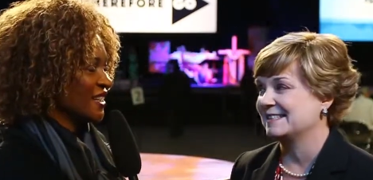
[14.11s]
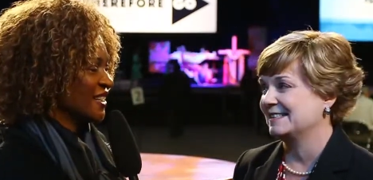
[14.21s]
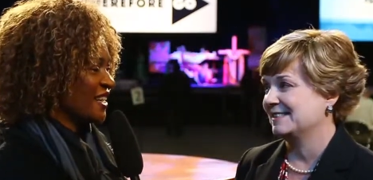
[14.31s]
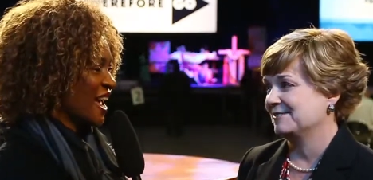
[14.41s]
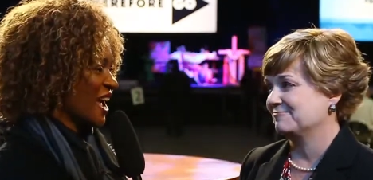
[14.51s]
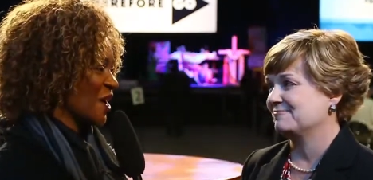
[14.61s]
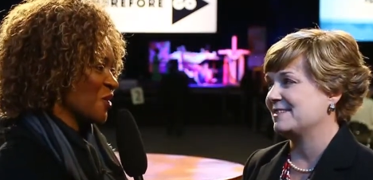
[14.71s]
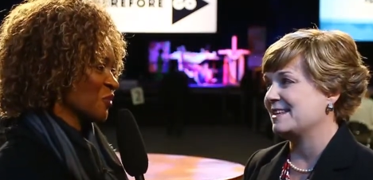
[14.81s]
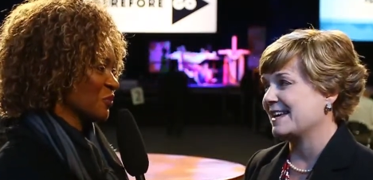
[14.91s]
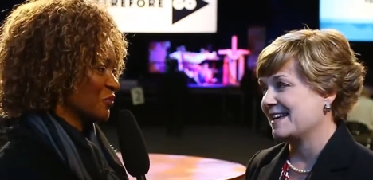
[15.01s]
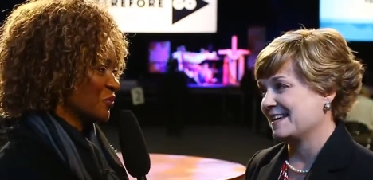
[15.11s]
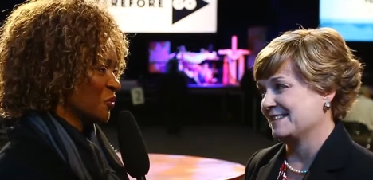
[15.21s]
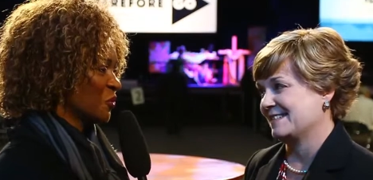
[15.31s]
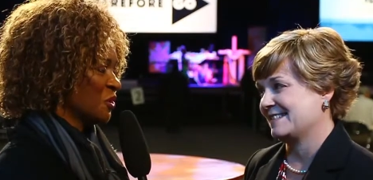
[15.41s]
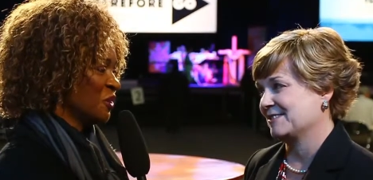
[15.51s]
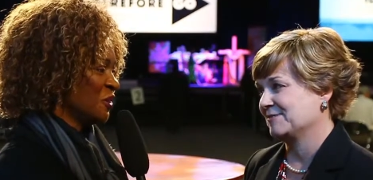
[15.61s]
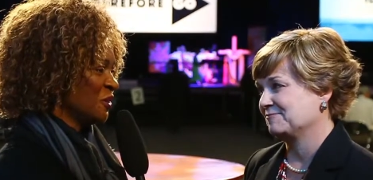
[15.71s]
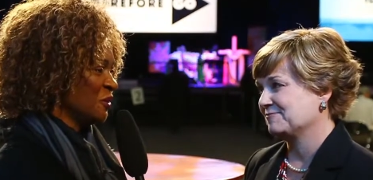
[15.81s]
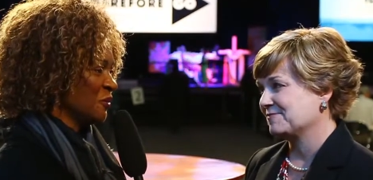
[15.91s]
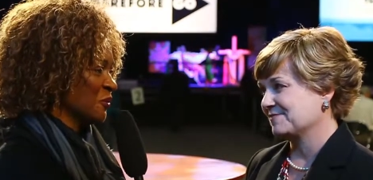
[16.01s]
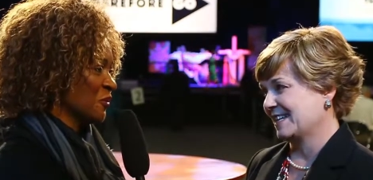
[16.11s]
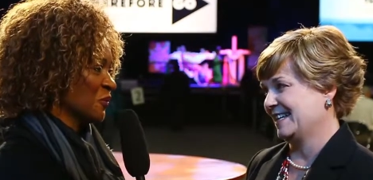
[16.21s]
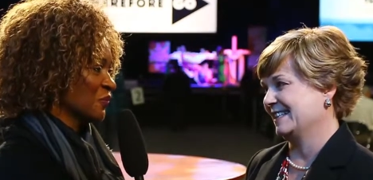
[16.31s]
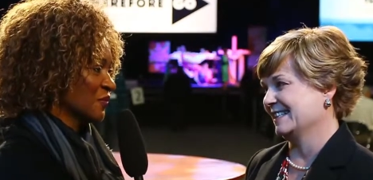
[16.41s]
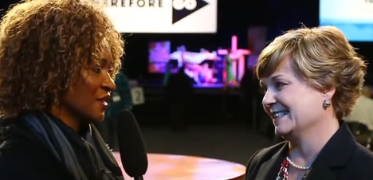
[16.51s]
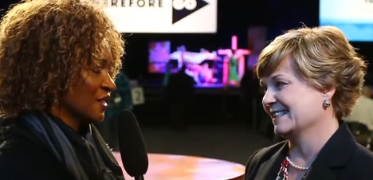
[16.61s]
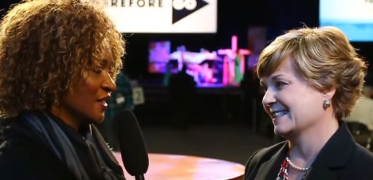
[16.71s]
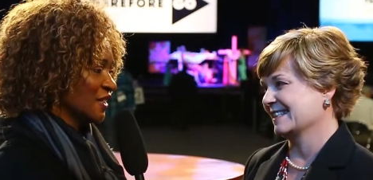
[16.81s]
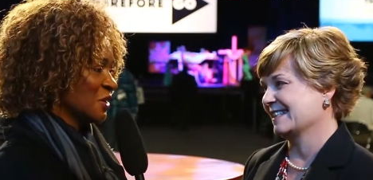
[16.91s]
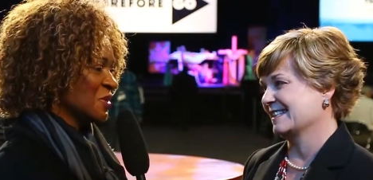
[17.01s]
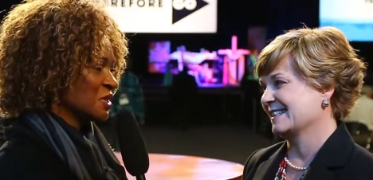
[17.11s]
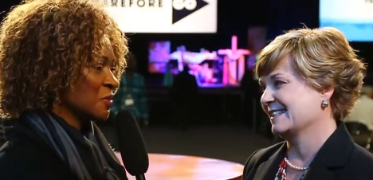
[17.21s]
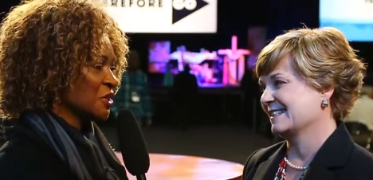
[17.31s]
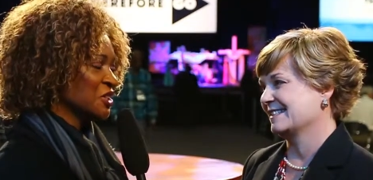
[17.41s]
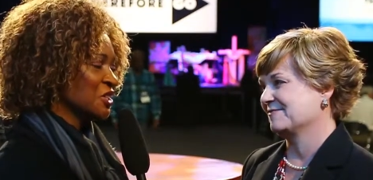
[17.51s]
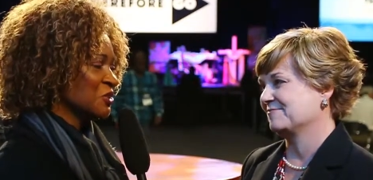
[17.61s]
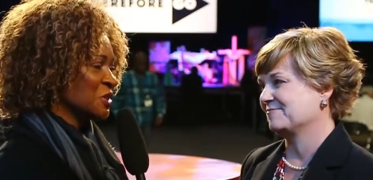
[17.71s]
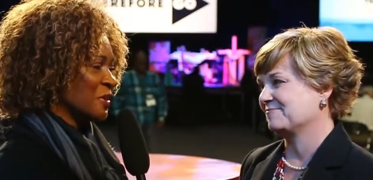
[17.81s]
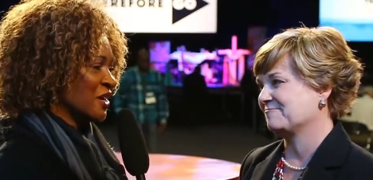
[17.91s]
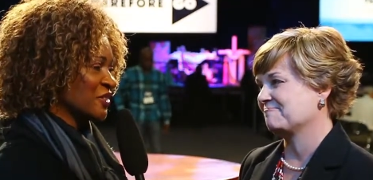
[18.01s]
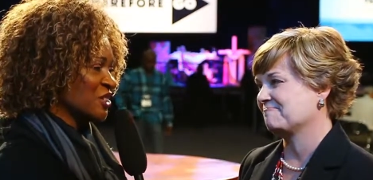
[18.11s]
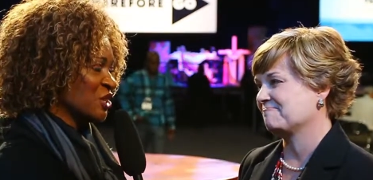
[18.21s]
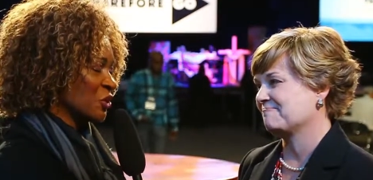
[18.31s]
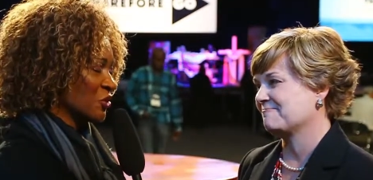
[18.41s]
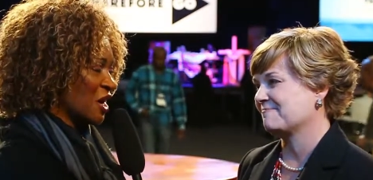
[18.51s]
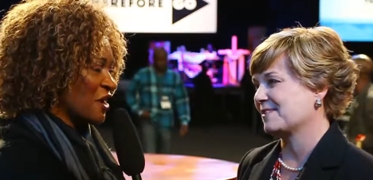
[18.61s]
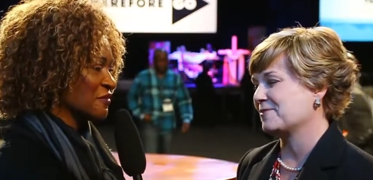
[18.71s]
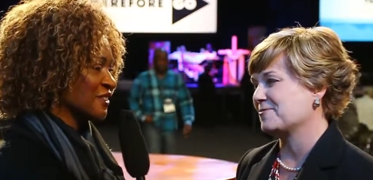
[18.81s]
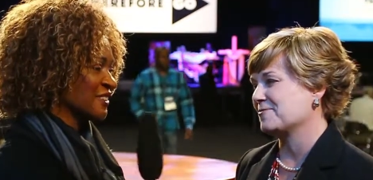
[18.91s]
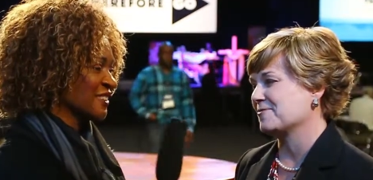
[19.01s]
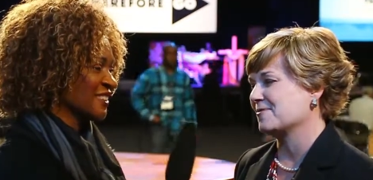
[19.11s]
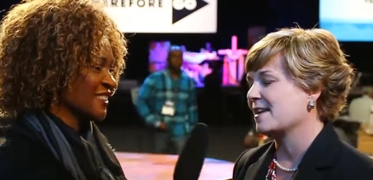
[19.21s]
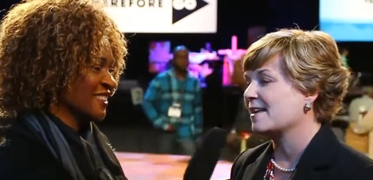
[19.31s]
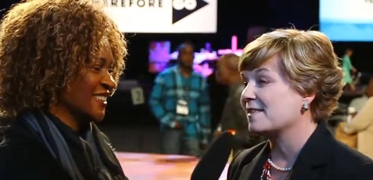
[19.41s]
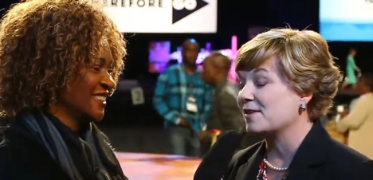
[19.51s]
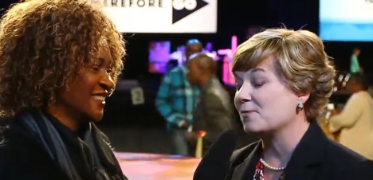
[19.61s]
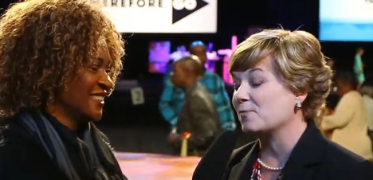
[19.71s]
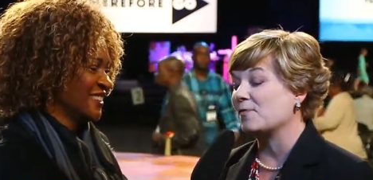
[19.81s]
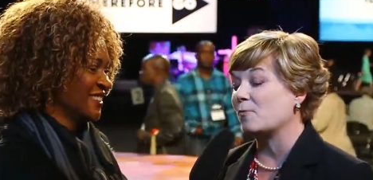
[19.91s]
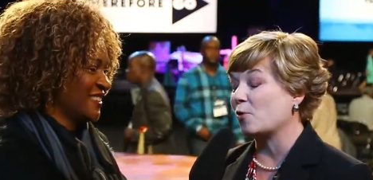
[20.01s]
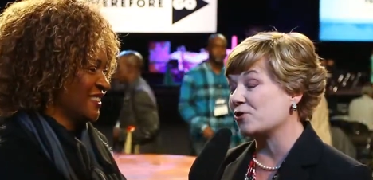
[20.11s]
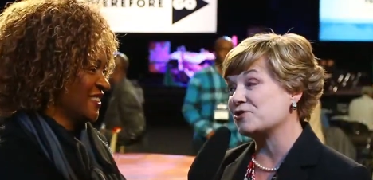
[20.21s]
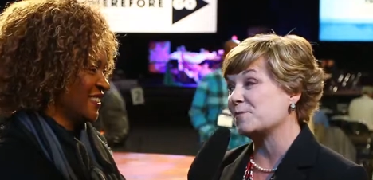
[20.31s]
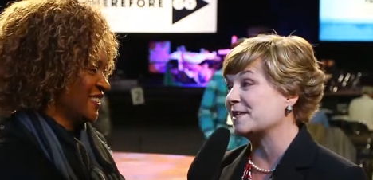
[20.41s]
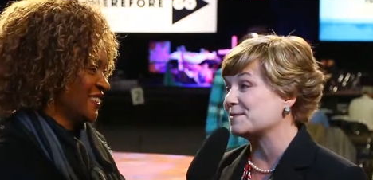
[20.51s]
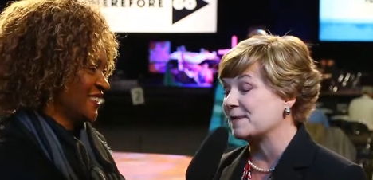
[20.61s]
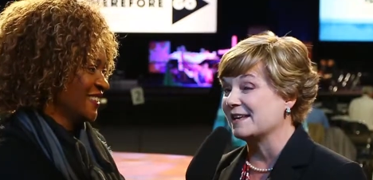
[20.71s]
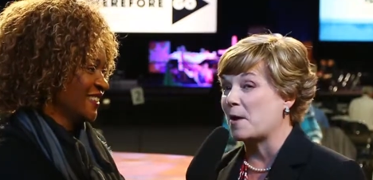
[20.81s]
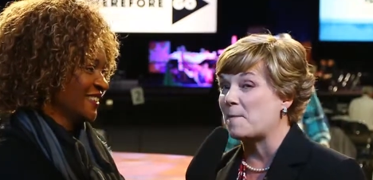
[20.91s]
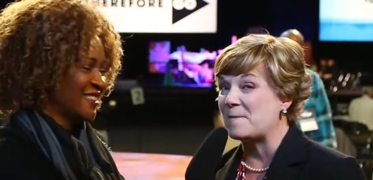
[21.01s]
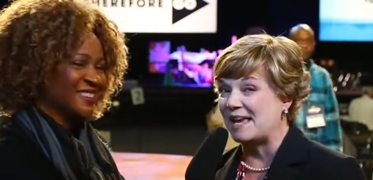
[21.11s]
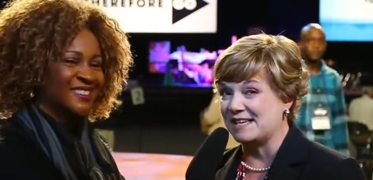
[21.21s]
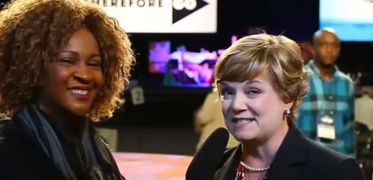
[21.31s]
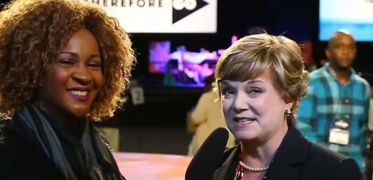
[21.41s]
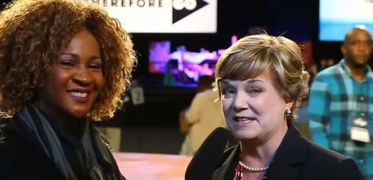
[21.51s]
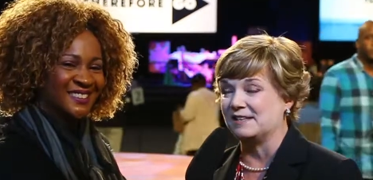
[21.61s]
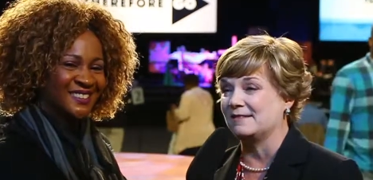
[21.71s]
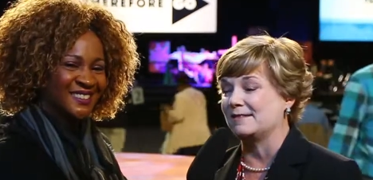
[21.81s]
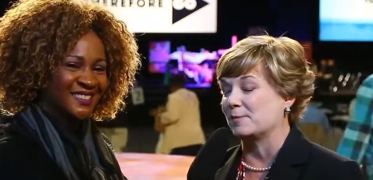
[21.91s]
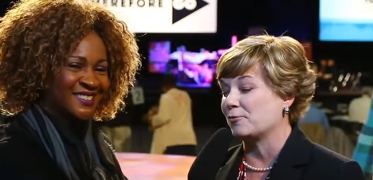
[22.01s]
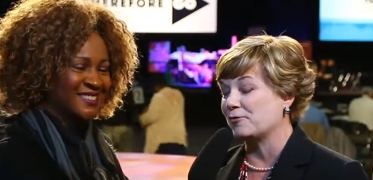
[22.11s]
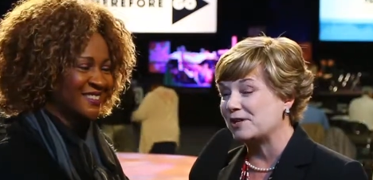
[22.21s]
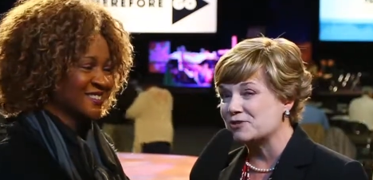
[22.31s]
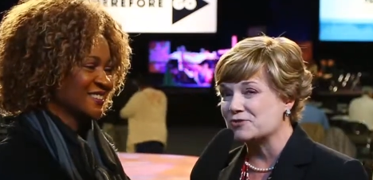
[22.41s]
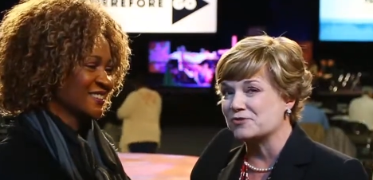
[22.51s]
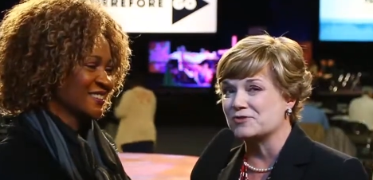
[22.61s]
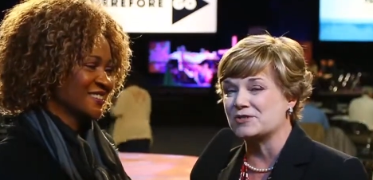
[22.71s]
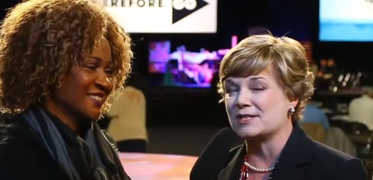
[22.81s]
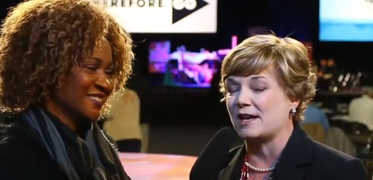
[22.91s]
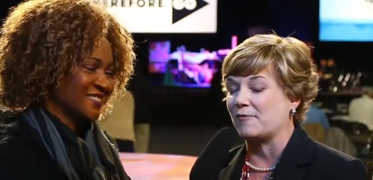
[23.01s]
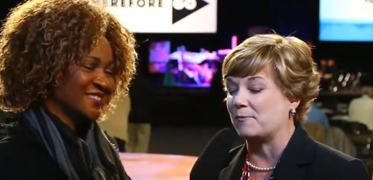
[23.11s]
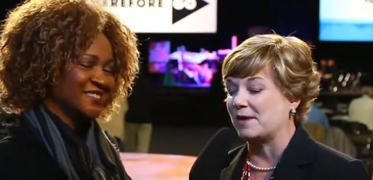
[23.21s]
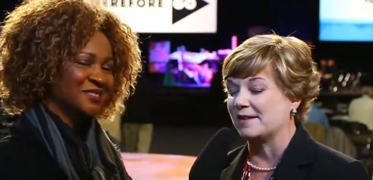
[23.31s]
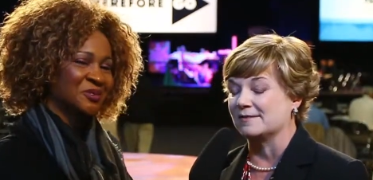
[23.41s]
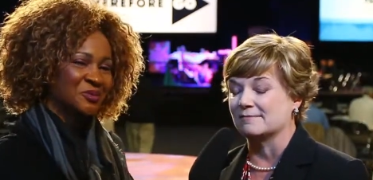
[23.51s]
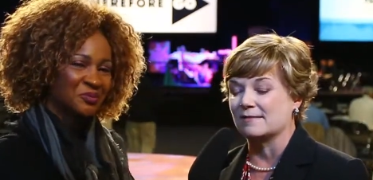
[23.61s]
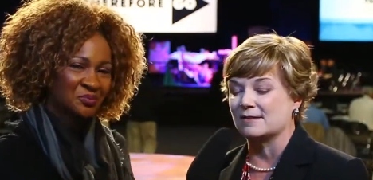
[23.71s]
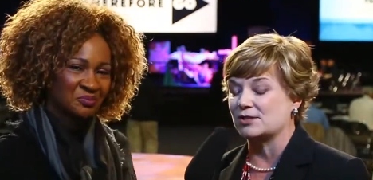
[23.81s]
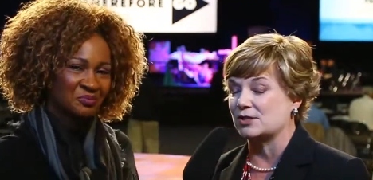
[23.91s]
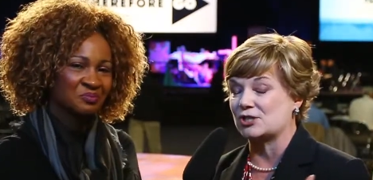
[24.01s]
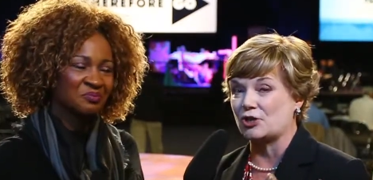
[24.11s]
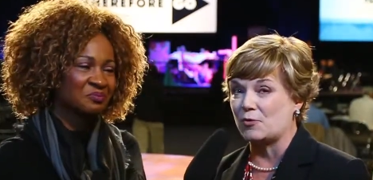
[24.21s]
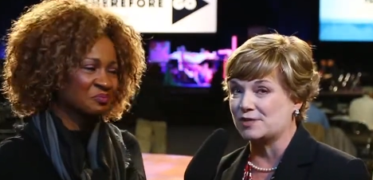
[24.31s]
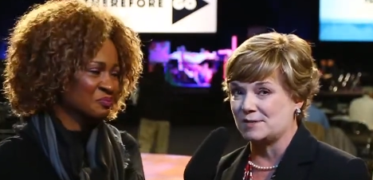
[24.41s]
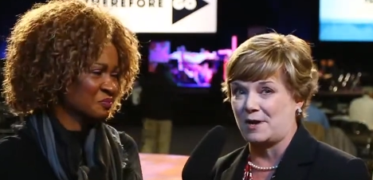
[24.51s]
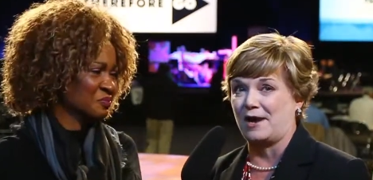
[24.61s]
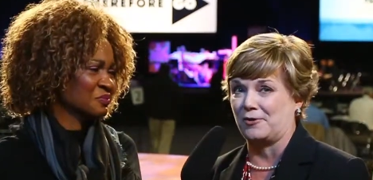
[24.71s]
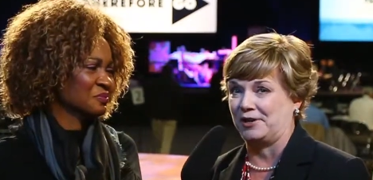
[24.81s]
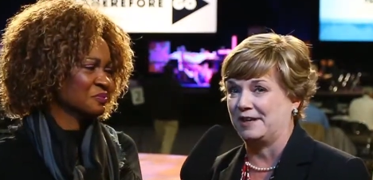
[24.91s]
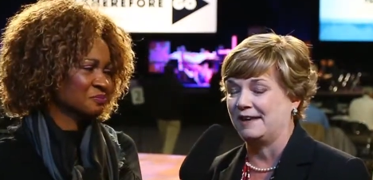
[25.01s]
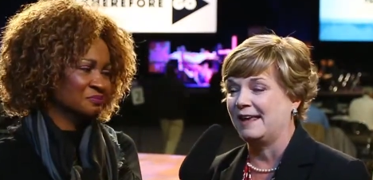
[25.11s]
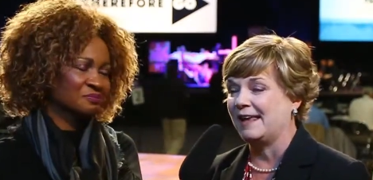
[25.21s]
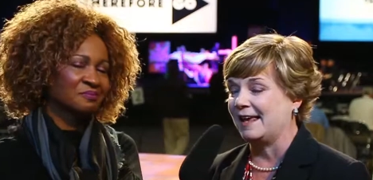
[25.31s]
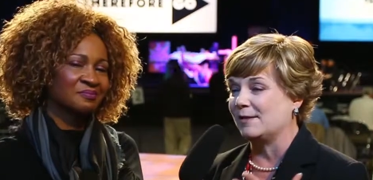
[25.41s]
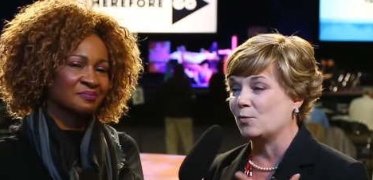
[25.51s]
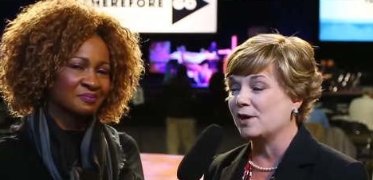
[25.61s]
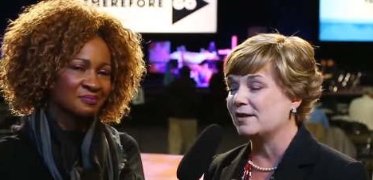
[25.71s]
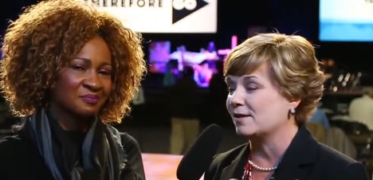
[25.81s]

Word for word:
Speaker 1: it down. Yes. Woo! Give me some good news about this general conference. The
Speaker 2: worship has been amazing. The preachers have been so inspiring. And what a